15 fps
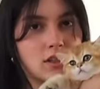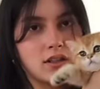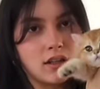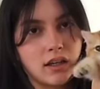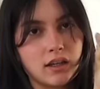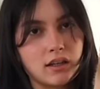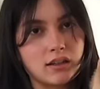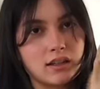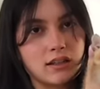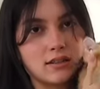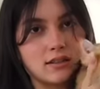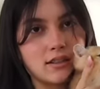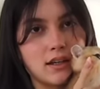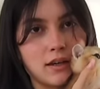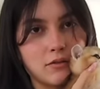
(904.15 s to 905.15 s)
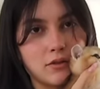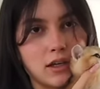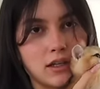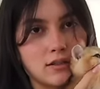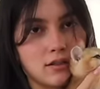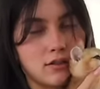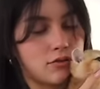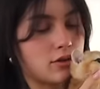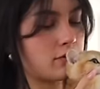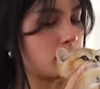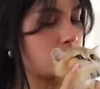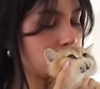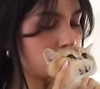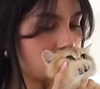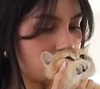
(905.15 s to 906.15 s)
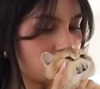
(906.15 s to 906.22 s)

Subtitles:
Like, can they stay kittens forever?